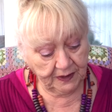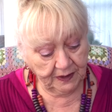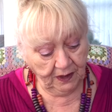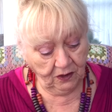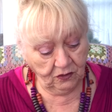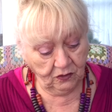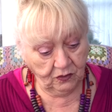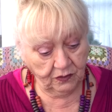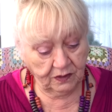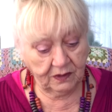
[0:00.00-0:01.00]
Oh,
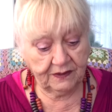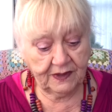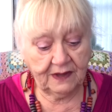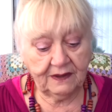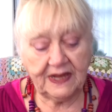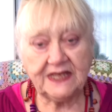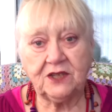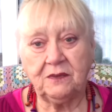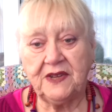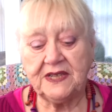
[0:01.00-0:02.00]
there's
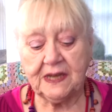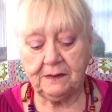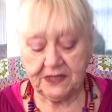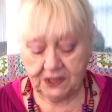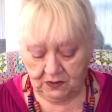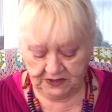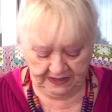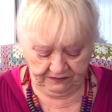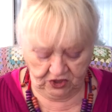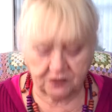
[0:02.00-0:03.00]
something similar to what
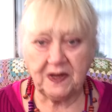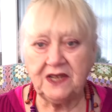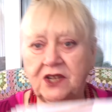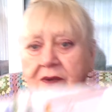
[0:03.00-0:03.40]
I've just been doing,